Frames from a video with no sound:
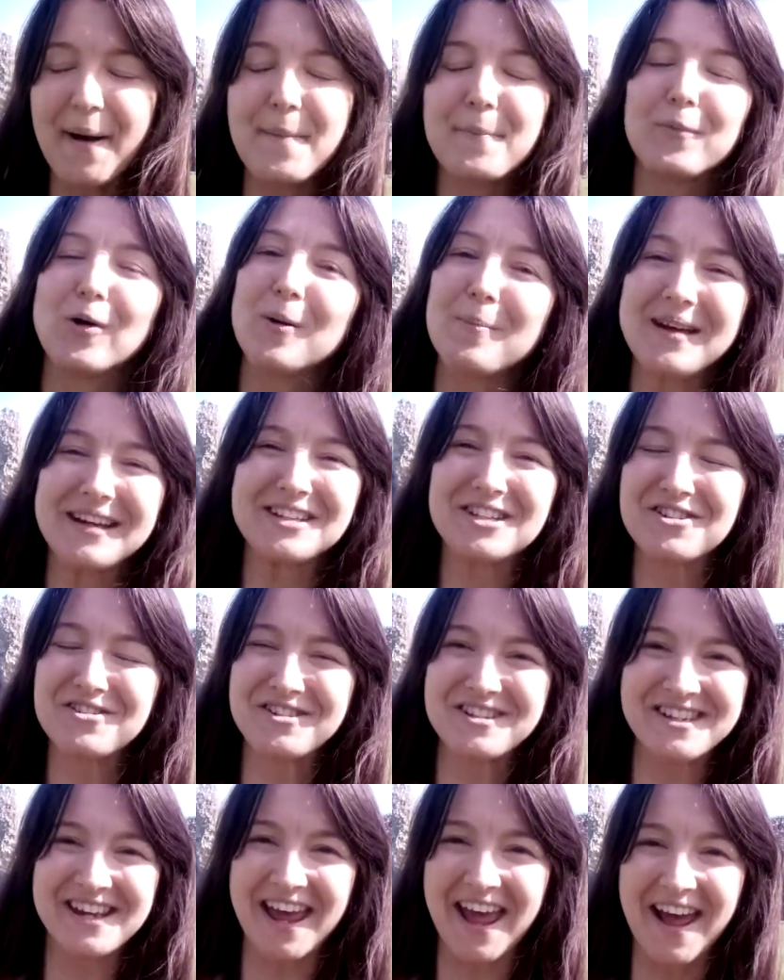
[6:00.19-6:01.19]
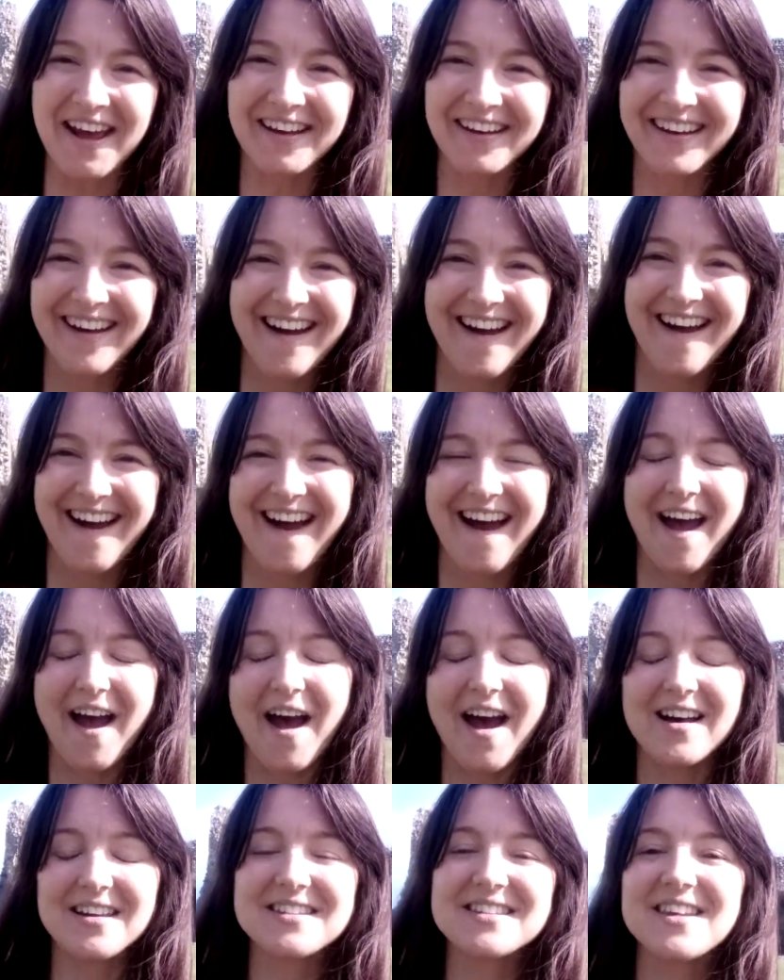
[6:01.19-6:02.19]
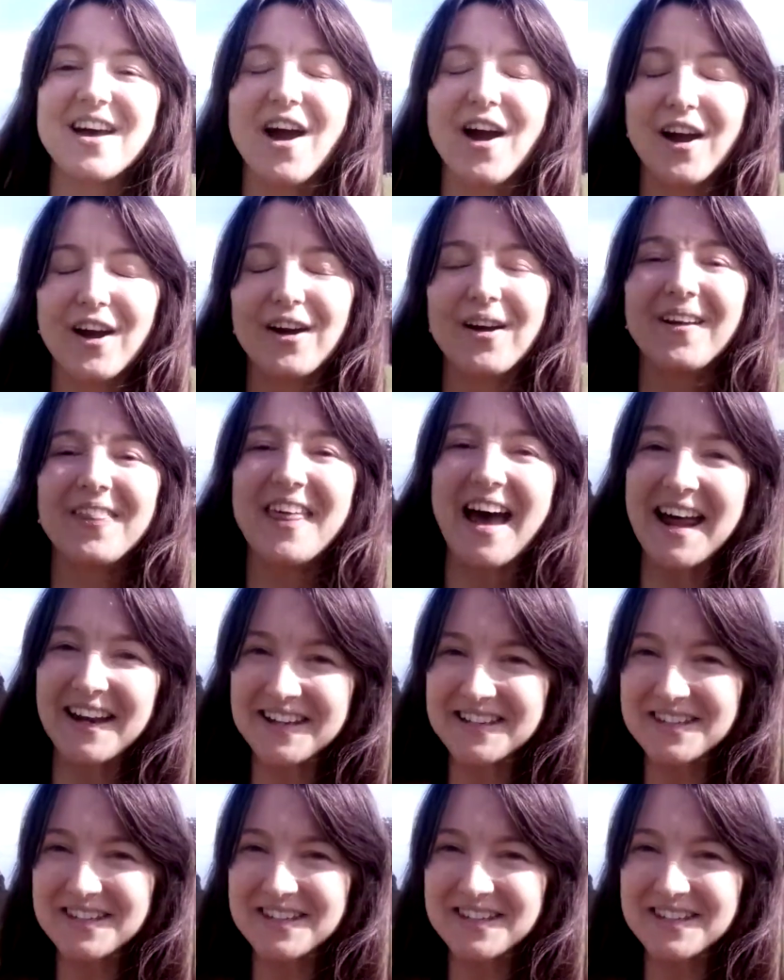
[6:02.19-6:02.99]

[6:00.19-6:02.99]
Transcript: What makes you tick? So that is